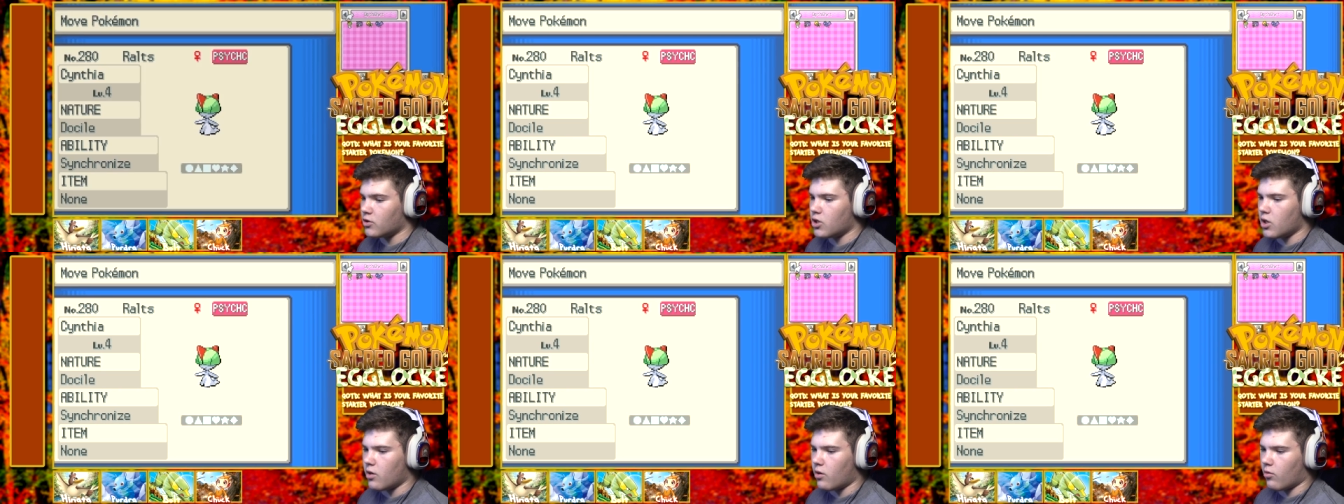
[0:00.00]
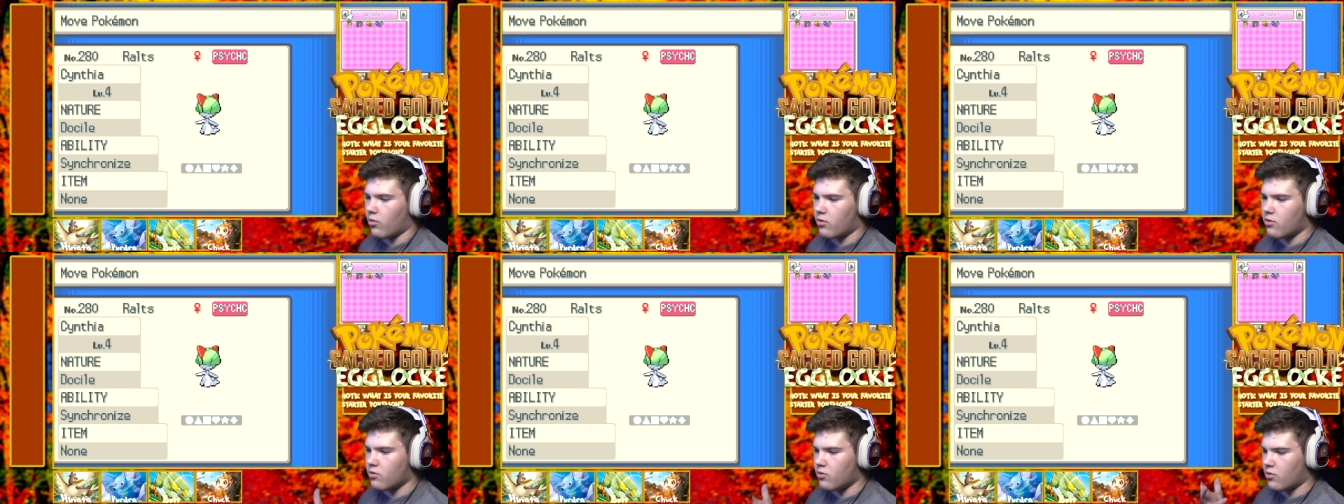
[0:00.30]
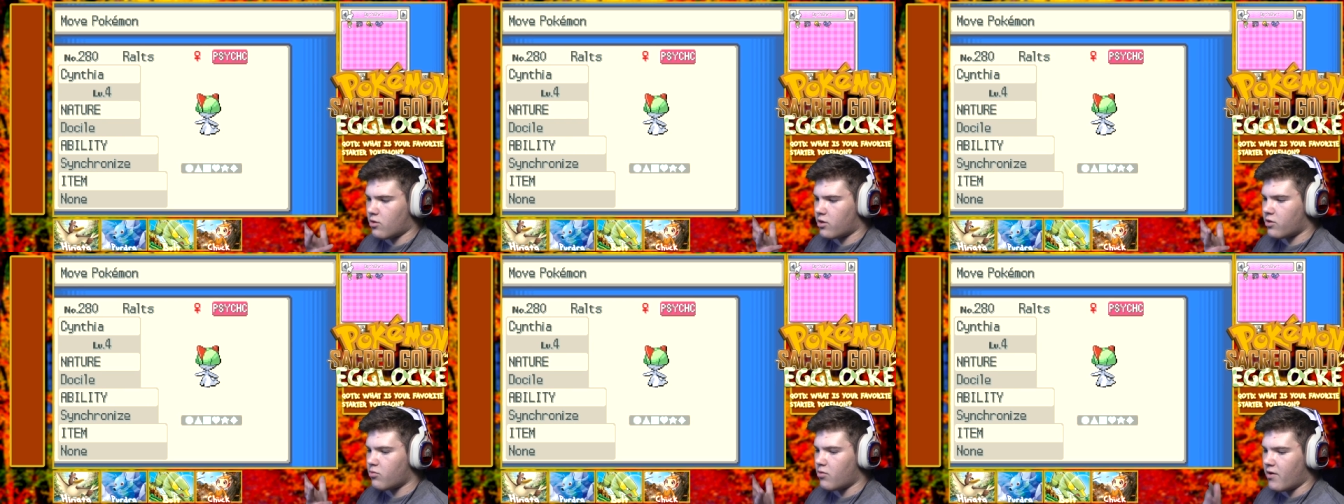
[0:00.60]
Johto, so
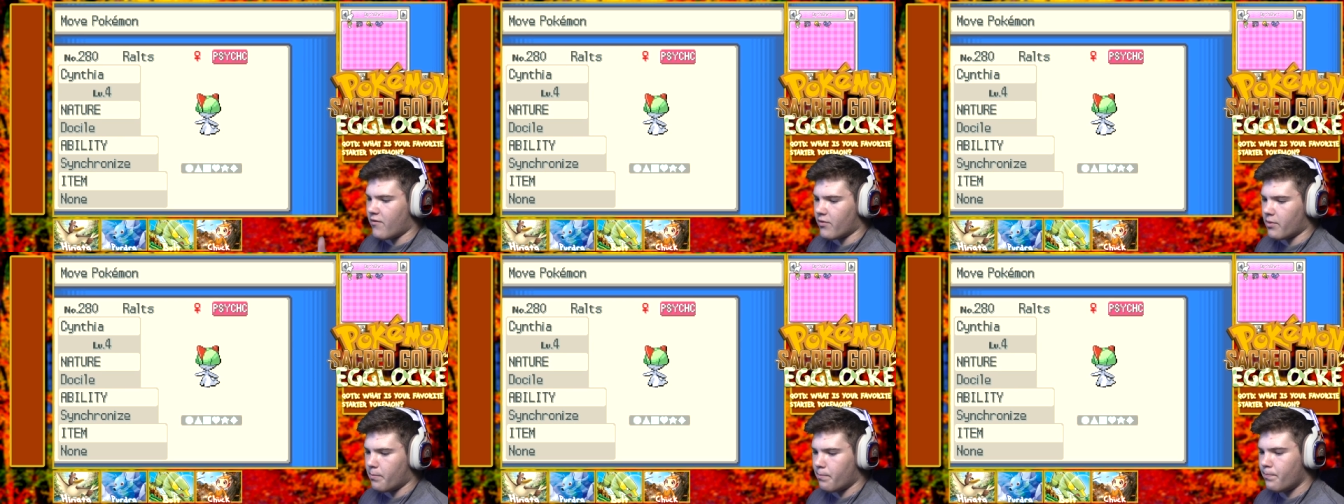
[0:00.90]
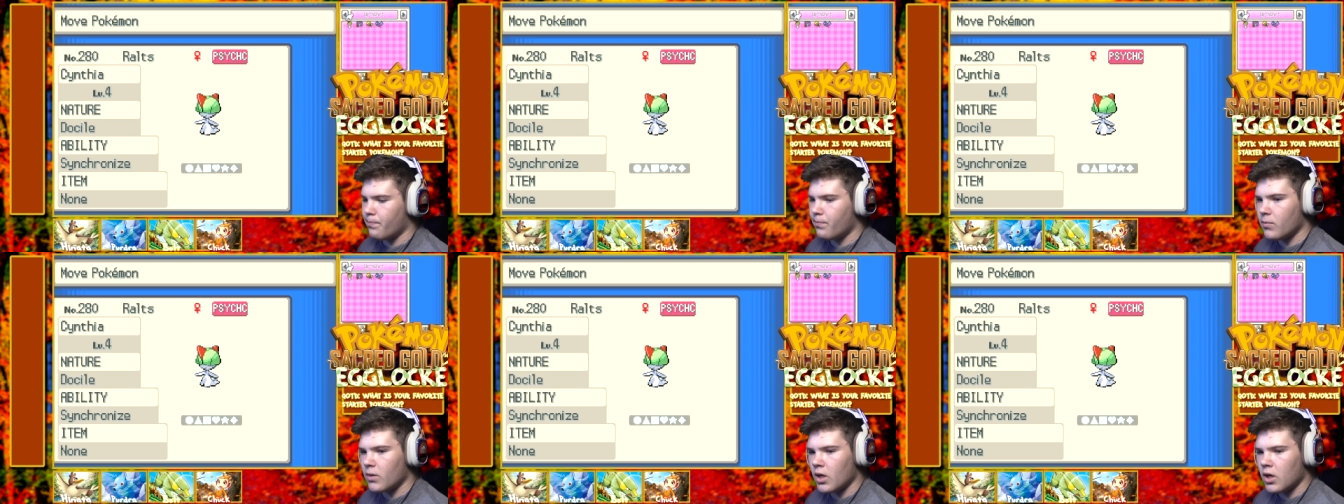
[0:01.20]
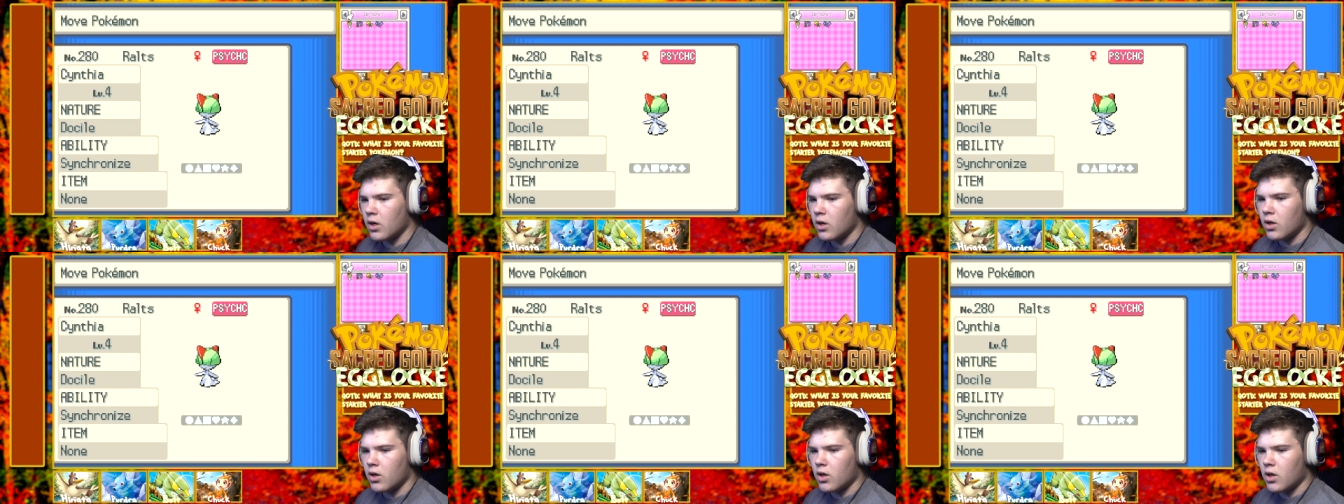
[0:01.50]
there's three of them.
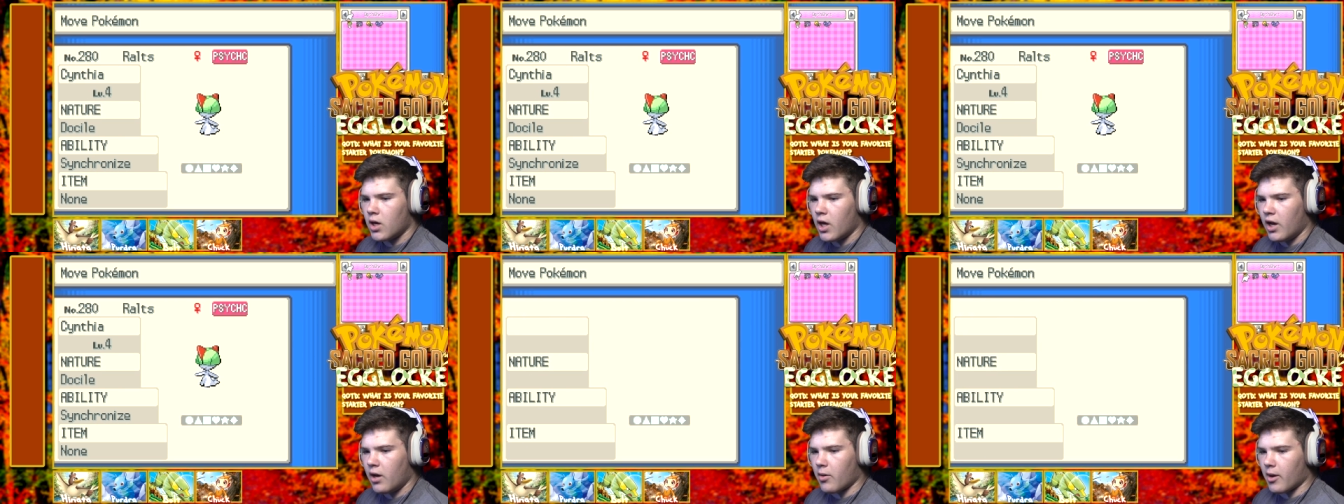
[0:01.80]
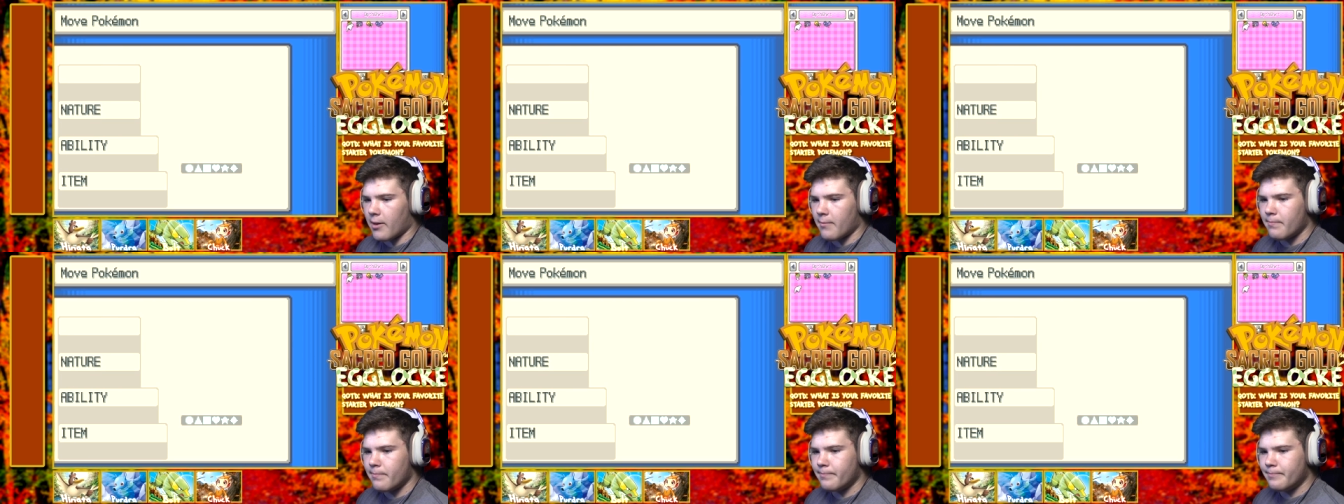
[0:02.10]
Anyway.